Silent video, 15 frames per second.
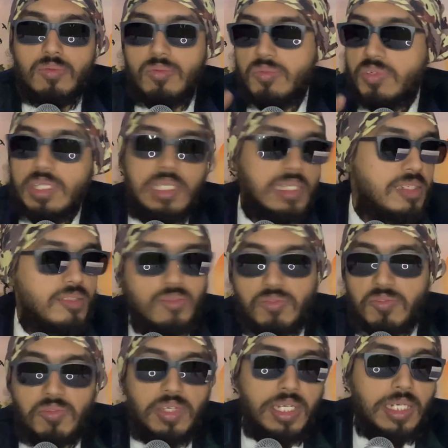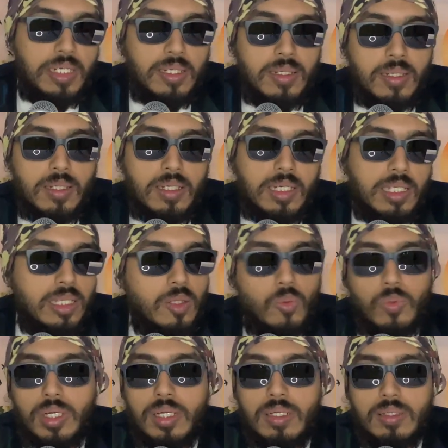fields of wheat in the
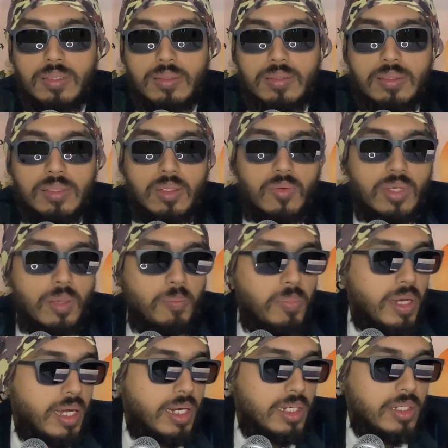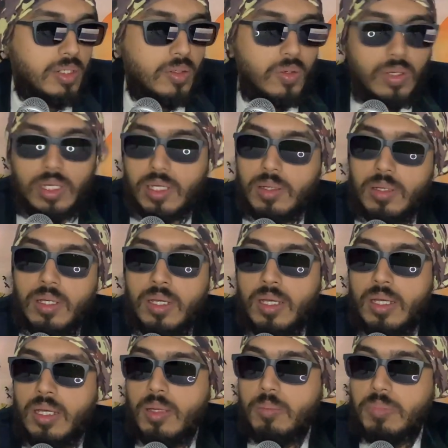wind, the way a plant or a
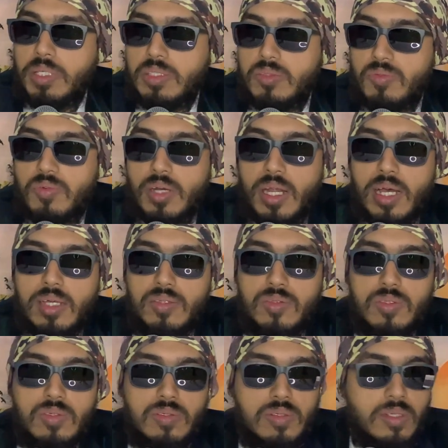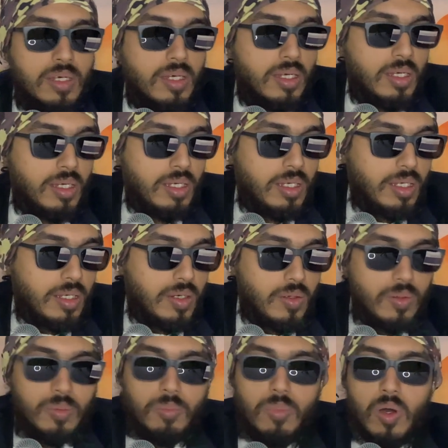piece of grass just,
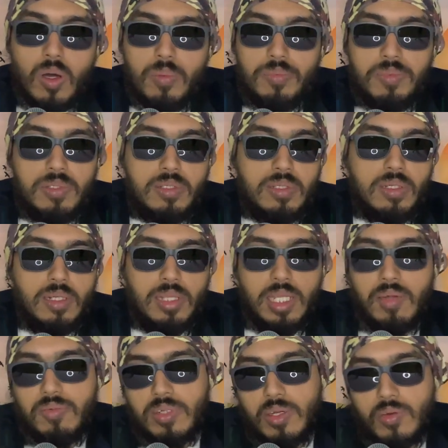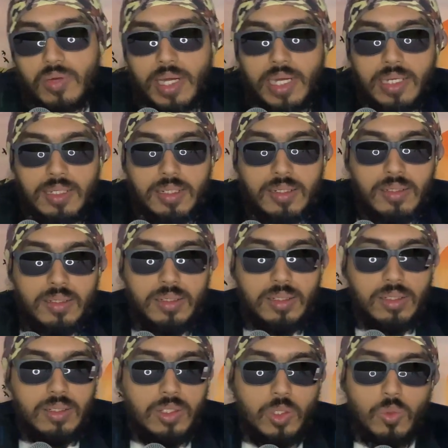bobs left and right,
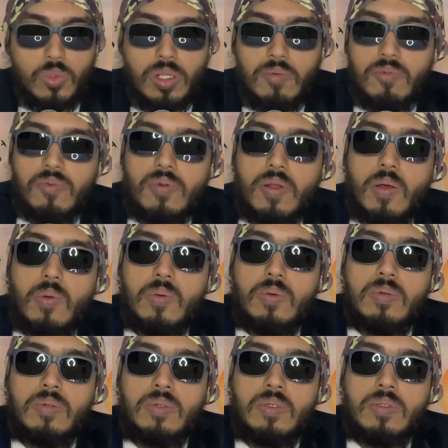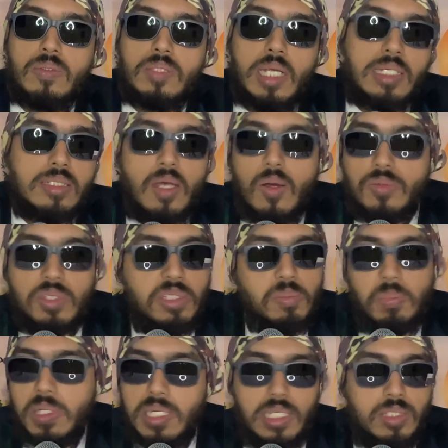to and fro. That's how these
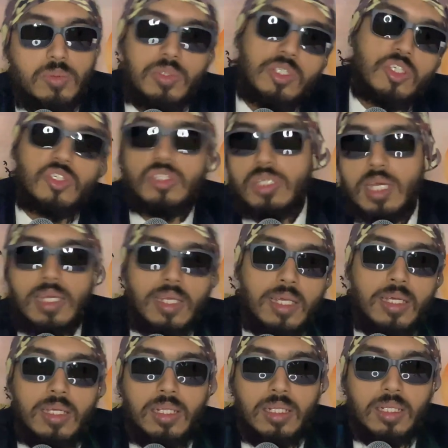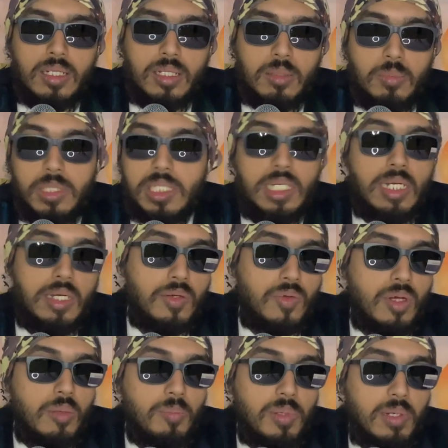buildings were shaking. But they didn't
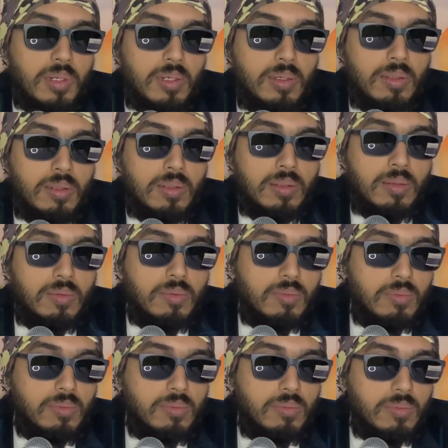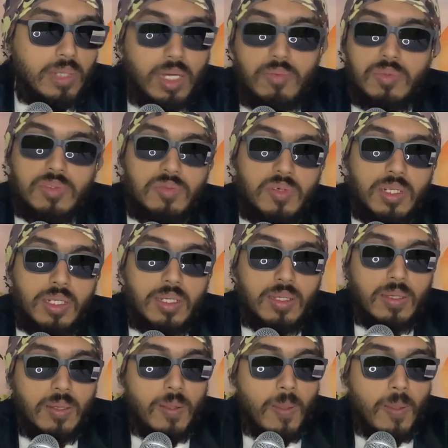crumple. That was funny.